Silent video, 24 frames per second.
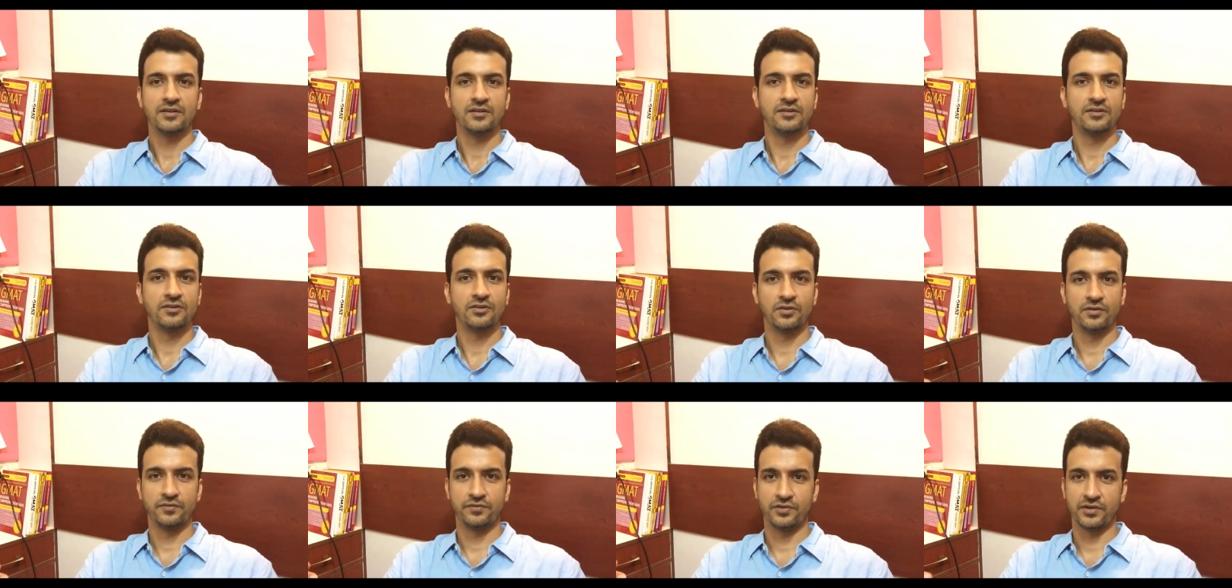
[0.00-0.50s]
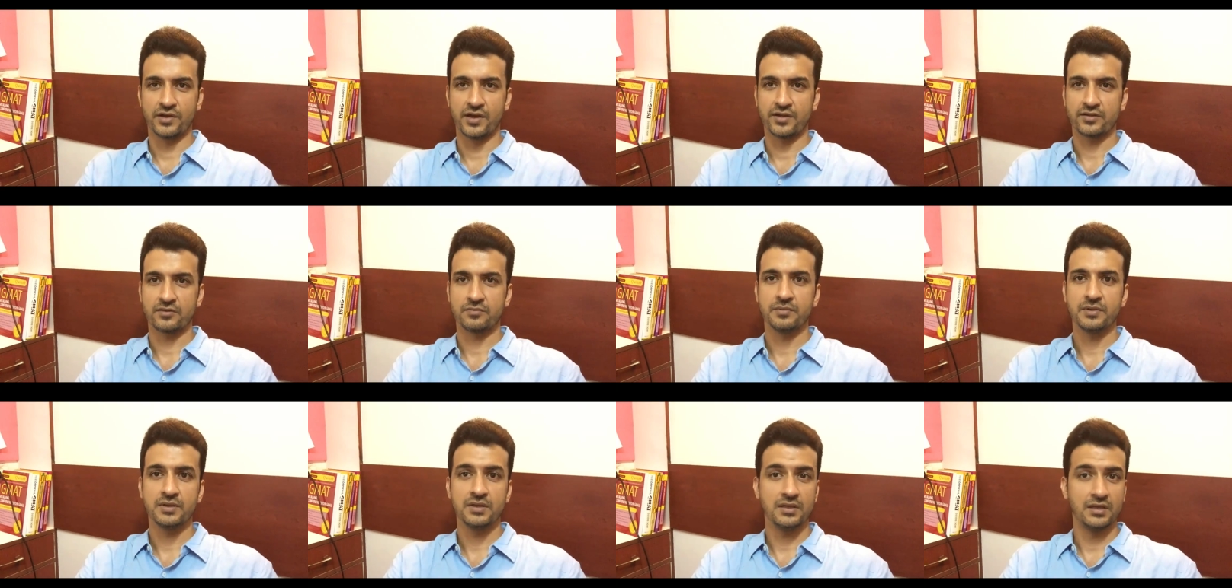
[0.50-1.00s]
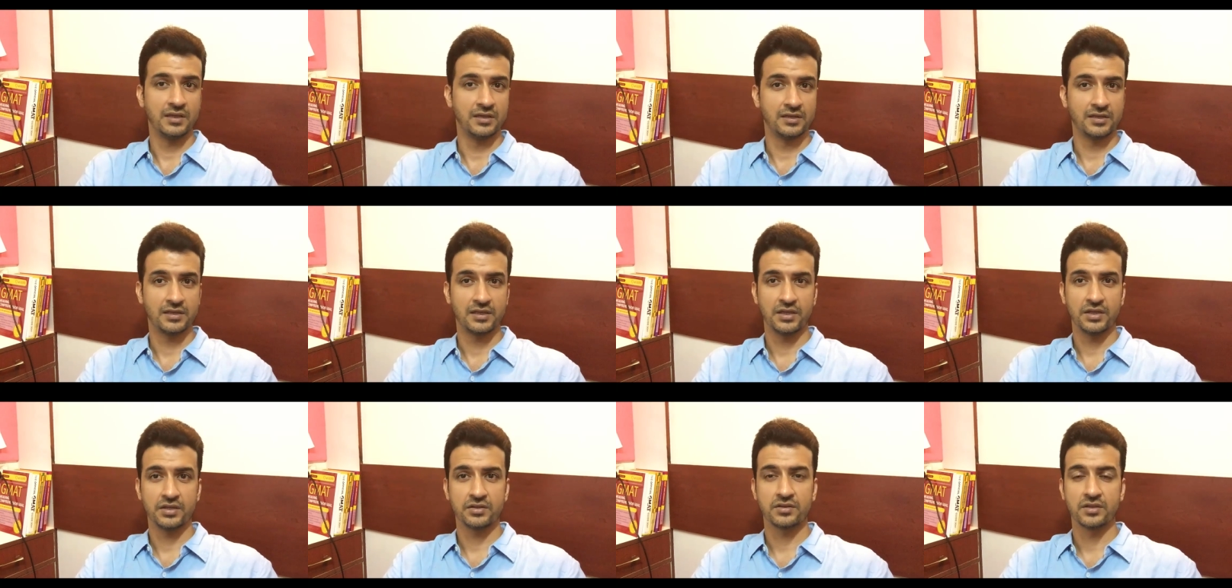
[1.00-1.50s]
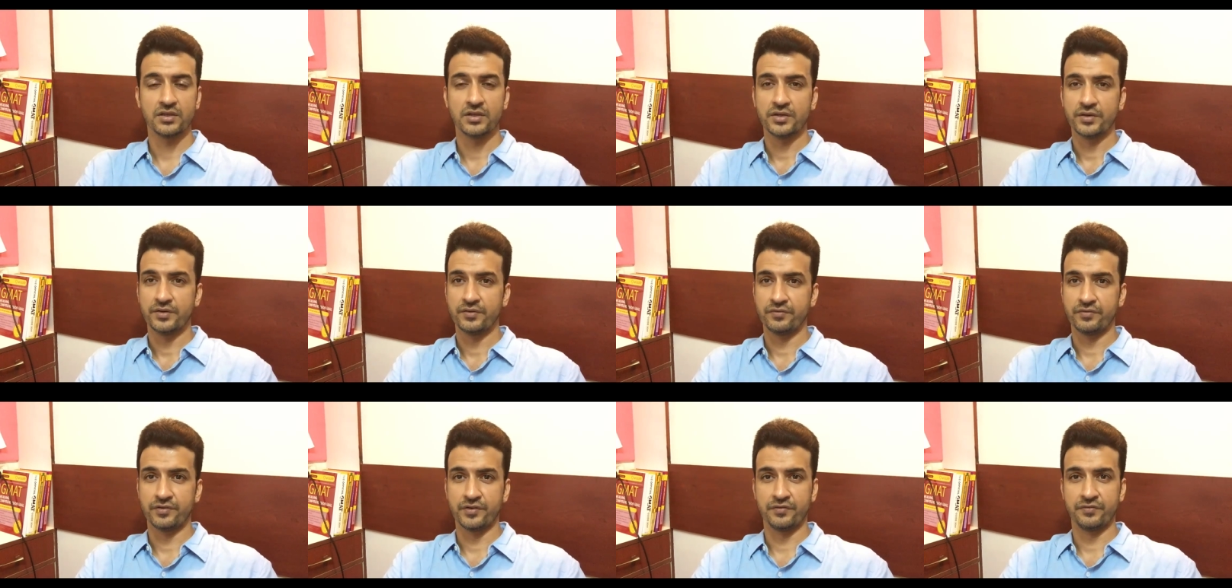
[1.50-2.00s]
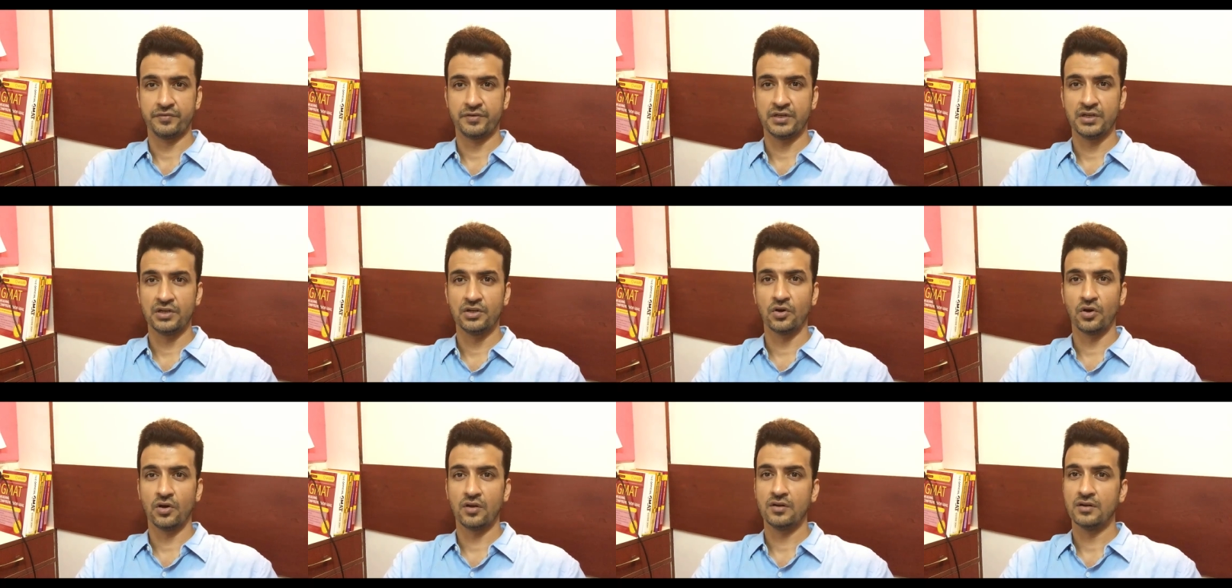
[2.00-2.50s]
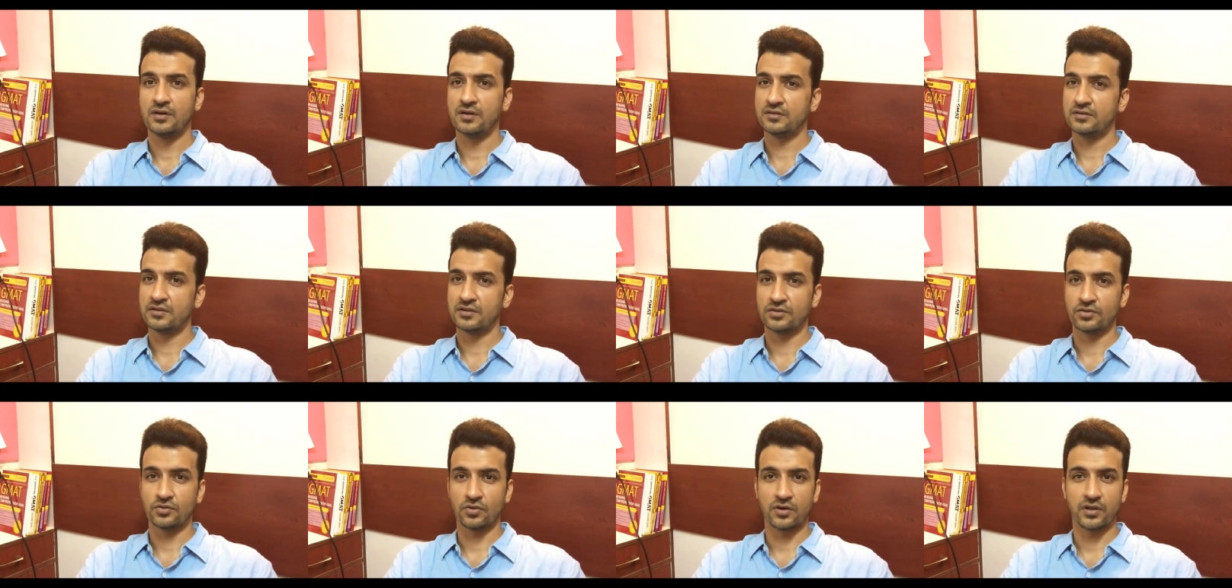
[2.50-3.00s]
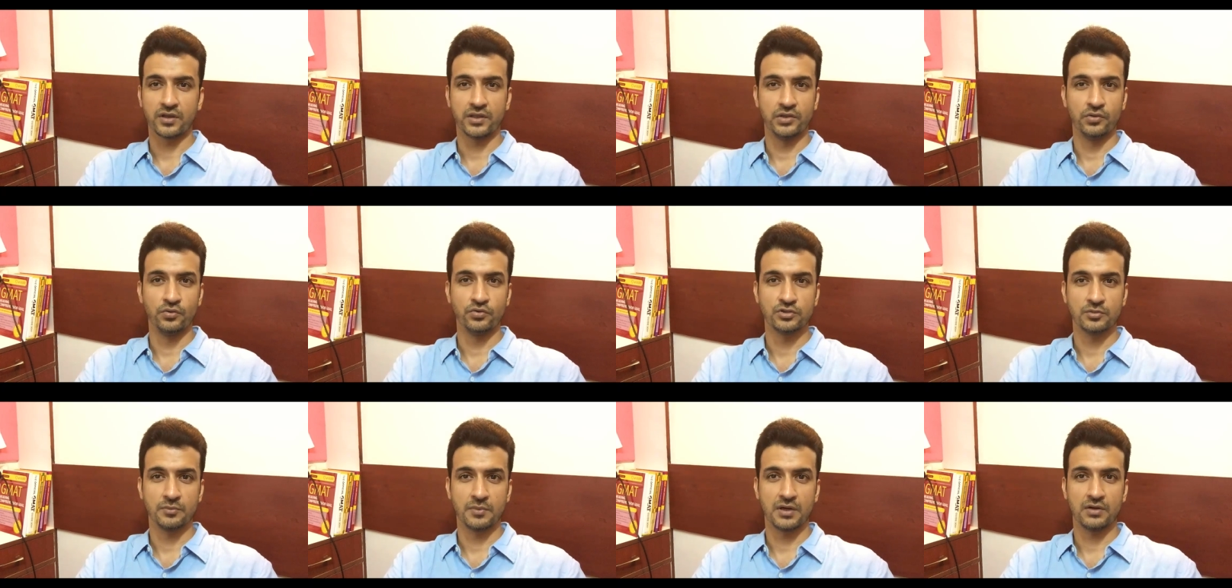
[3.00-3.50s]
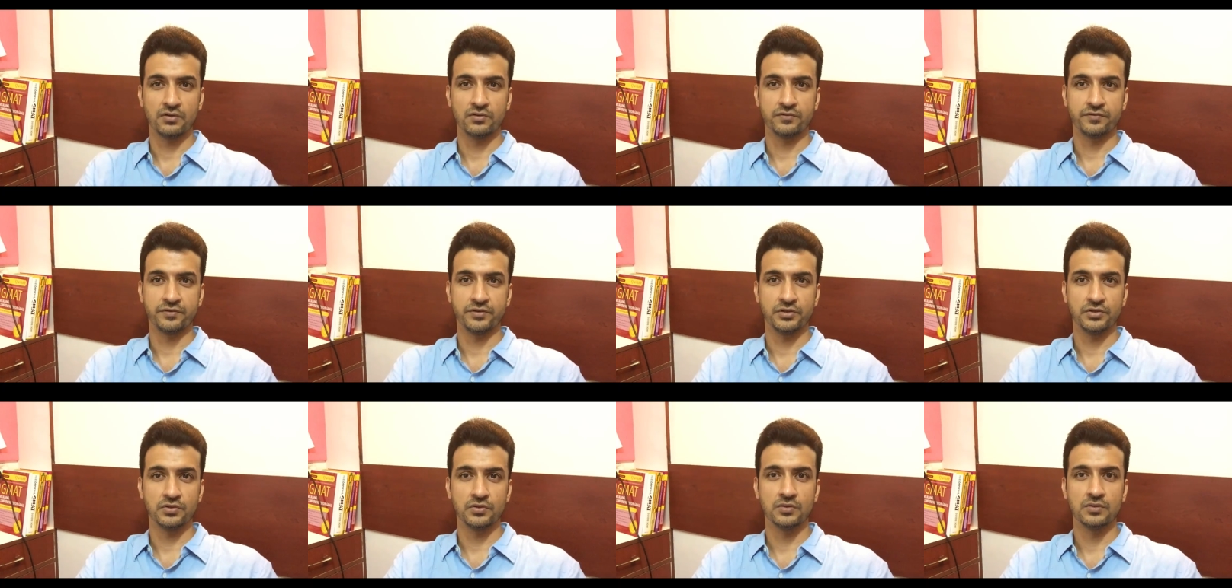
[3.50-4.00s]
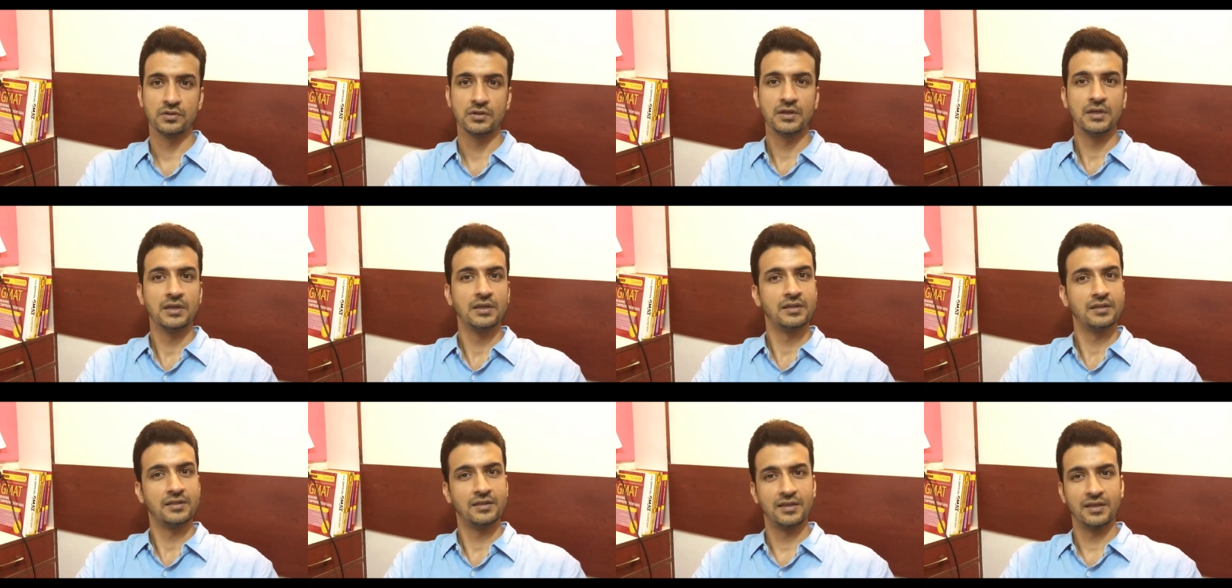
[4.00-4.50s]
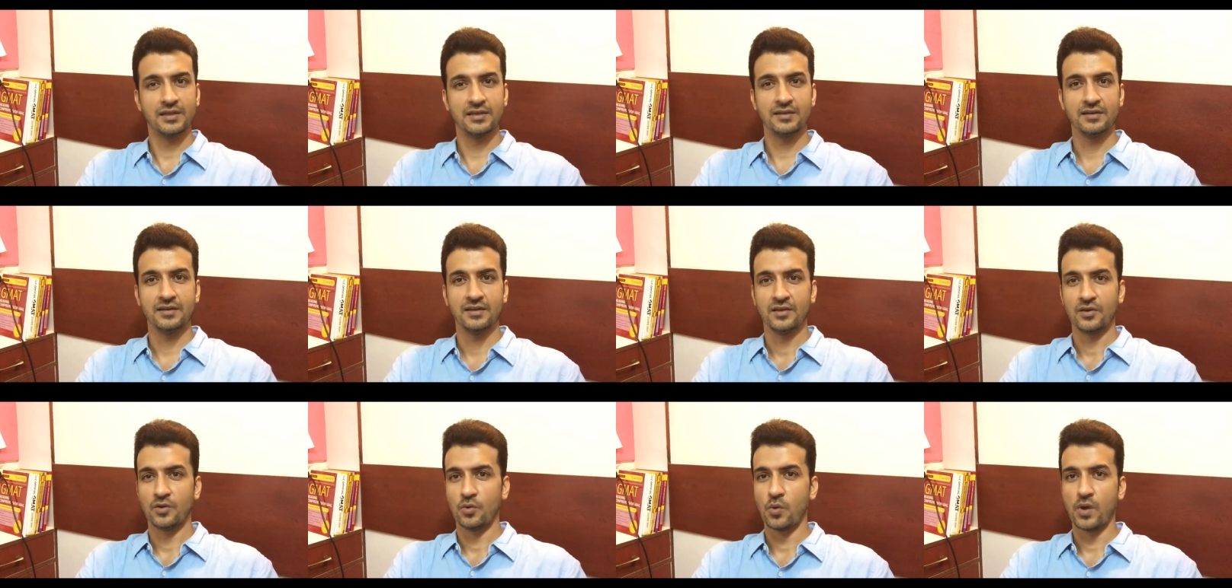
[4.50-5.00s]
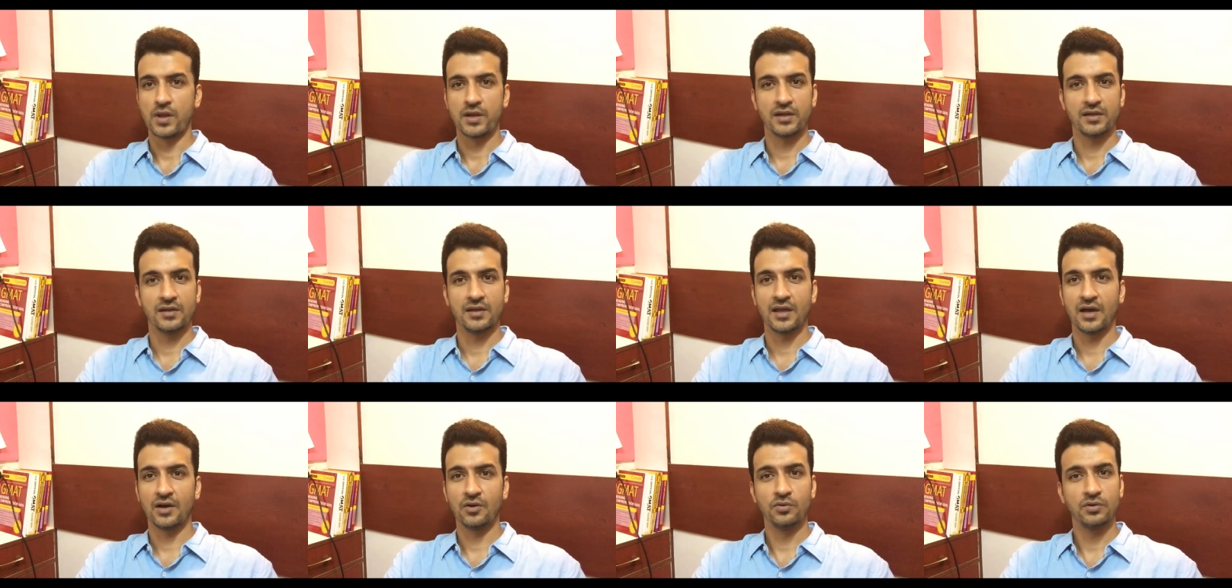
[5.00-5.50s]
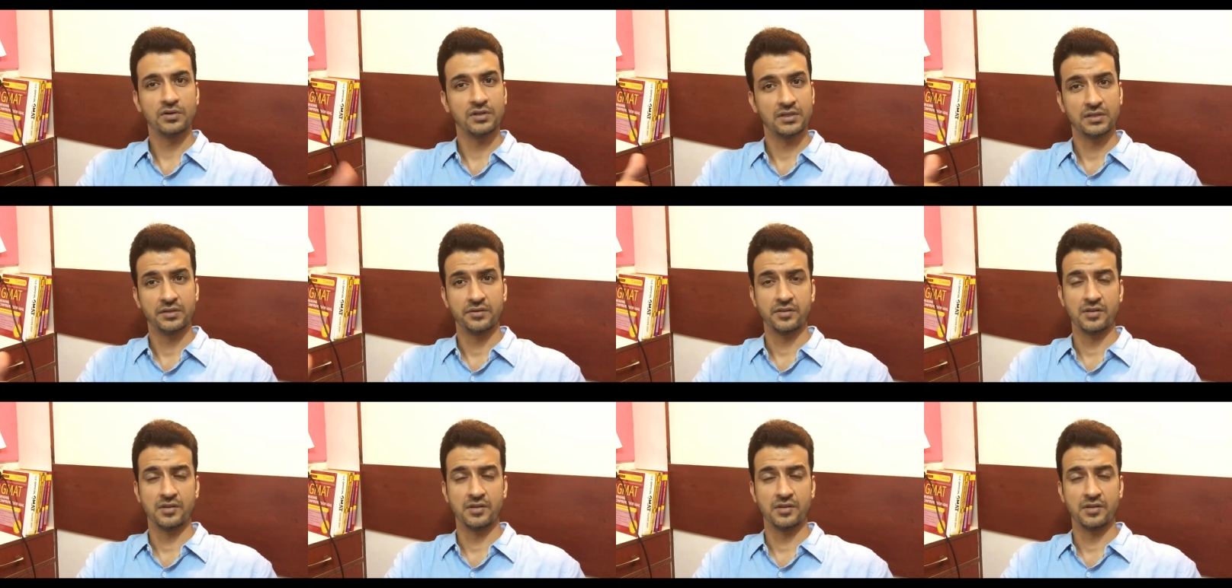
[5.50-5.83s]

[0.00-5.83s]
So if you ask me, in case $50 is not a huge amount for you, then when in doubt,